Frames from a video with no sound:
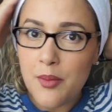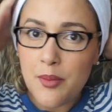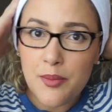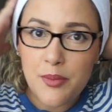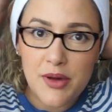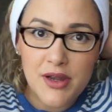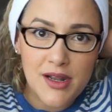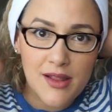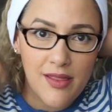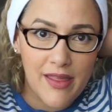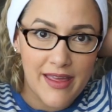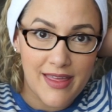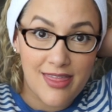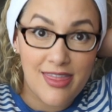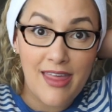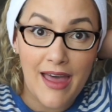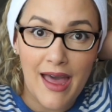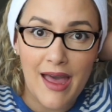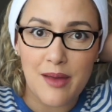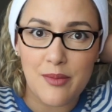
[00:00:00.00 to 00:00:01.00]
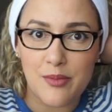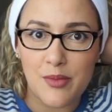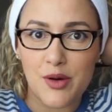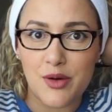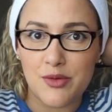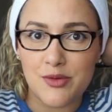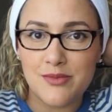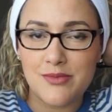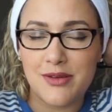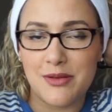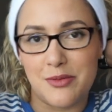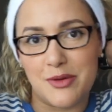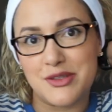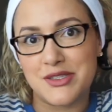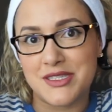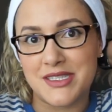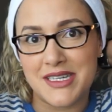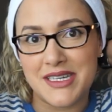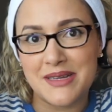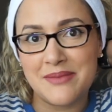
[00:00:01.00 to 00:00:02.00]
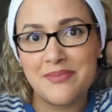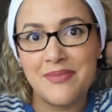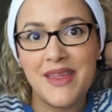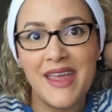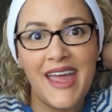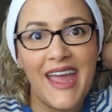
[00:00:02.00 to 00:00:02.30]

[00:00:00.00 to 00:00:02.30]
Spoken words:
put it like that mostly.